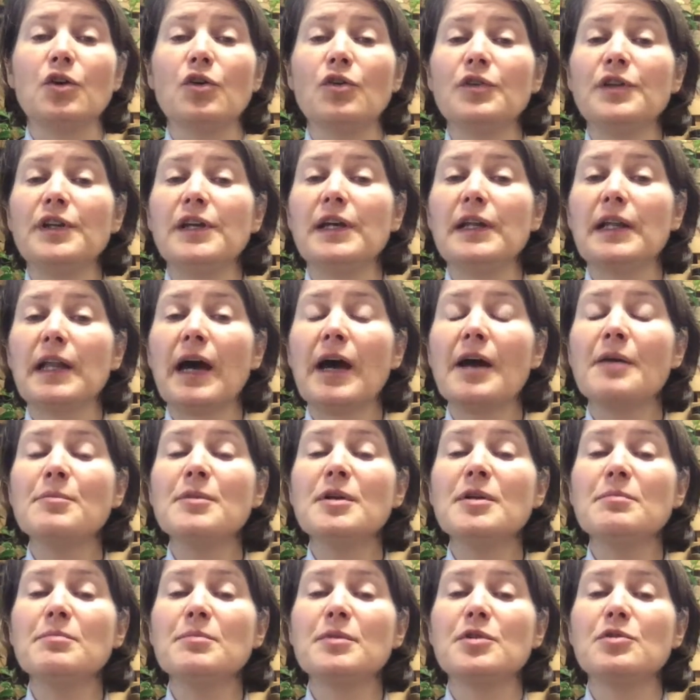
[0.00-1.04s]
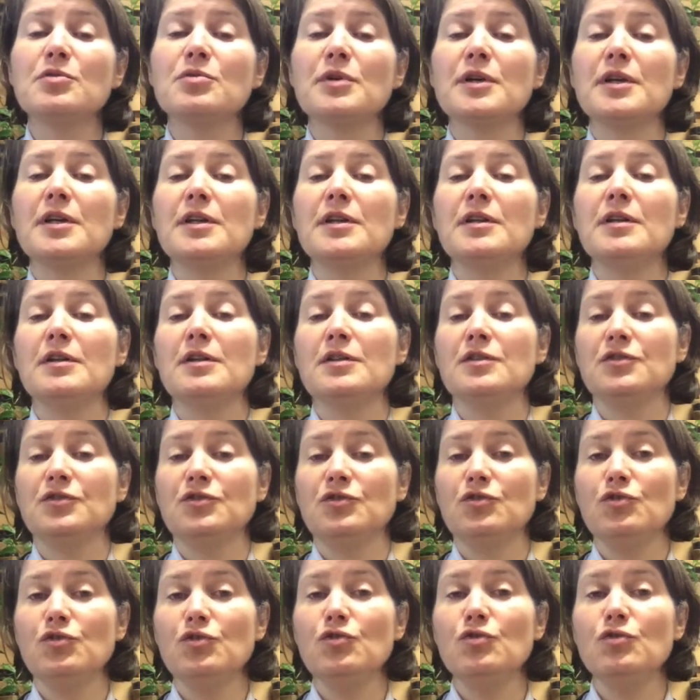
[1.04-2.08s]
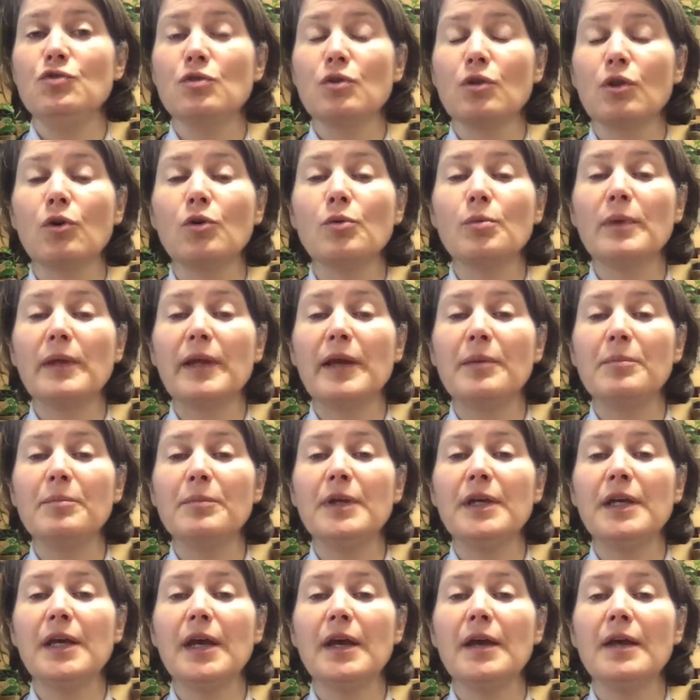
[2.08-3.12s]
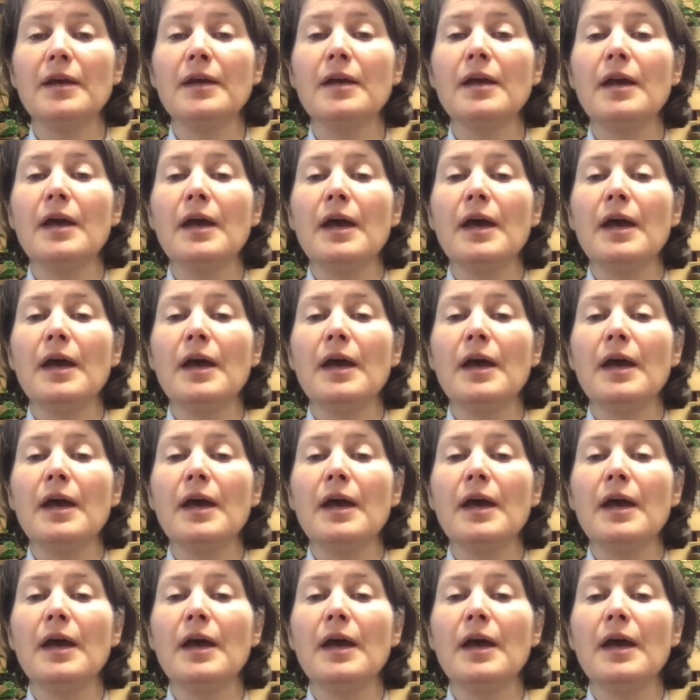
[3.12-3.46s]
on the alignment between this new global MBA